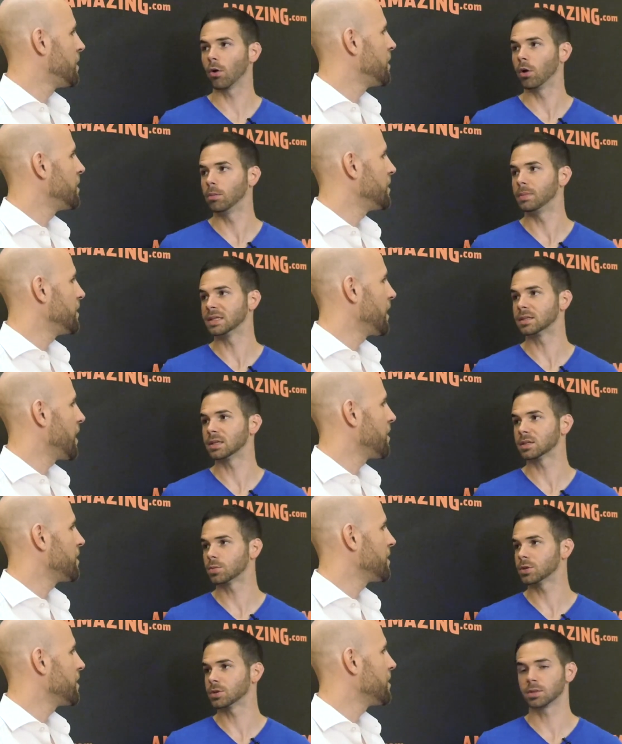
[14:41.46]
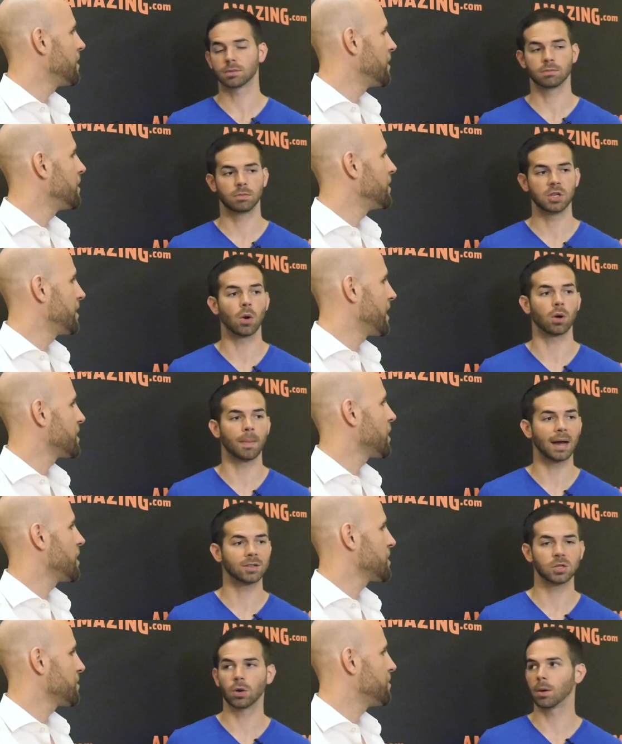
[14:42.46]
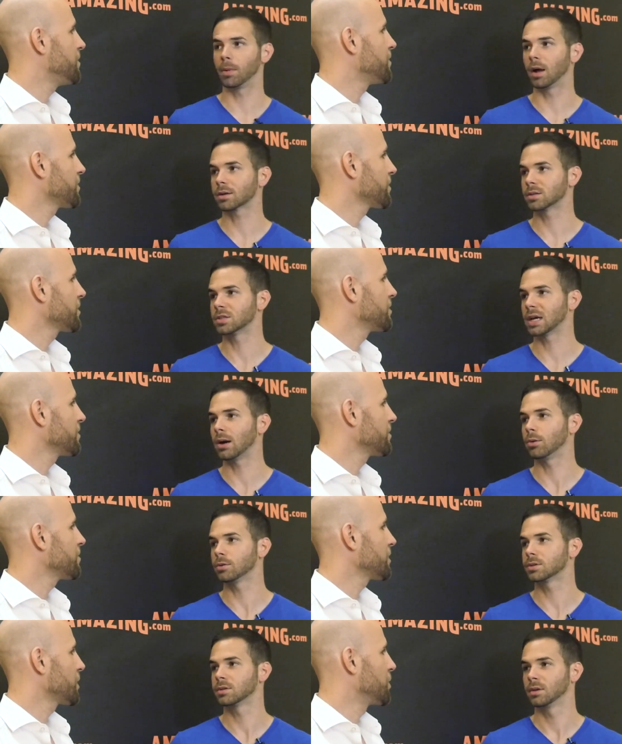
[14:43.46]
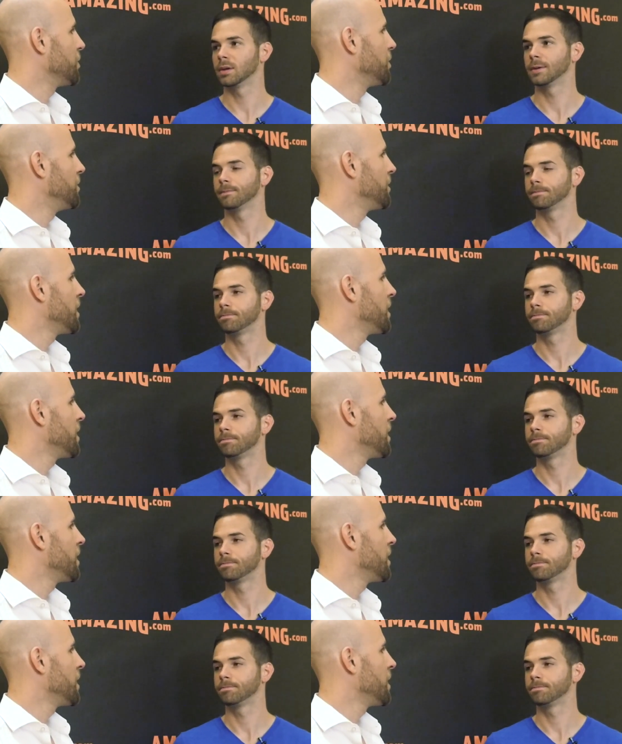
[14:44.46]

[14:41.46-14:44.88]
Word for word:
Speaker 1: our own business, which was yoga mats, yoga blocks, and towels. Cool.